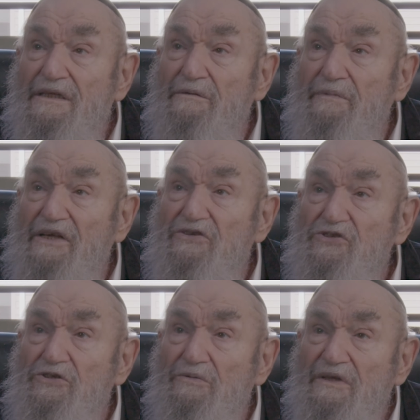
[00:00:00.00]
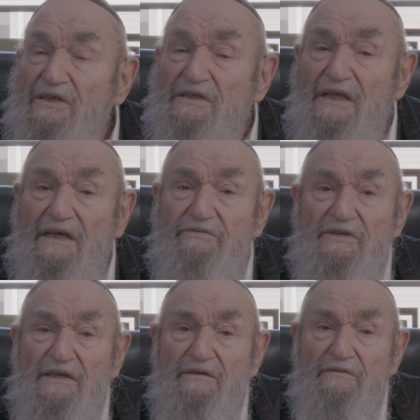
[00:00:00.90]
The Benishim doesn't have
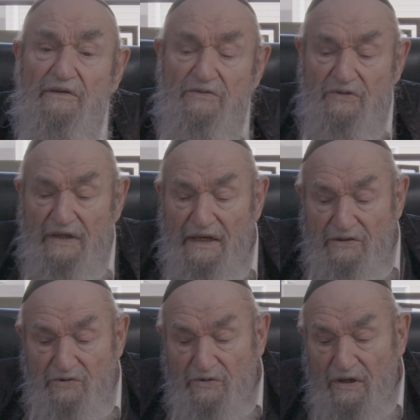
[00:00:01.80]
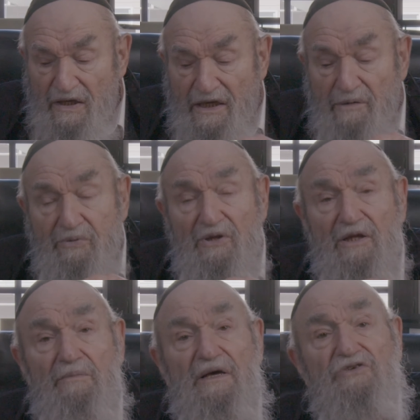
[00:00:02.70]
to give it. So that's how you pull
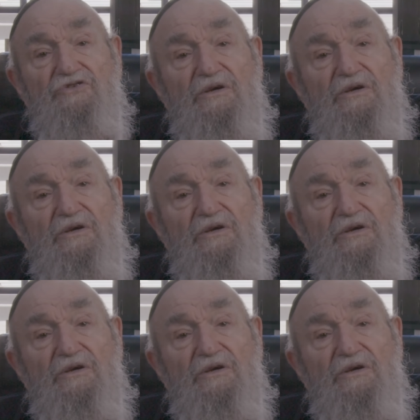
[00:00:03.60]
him out,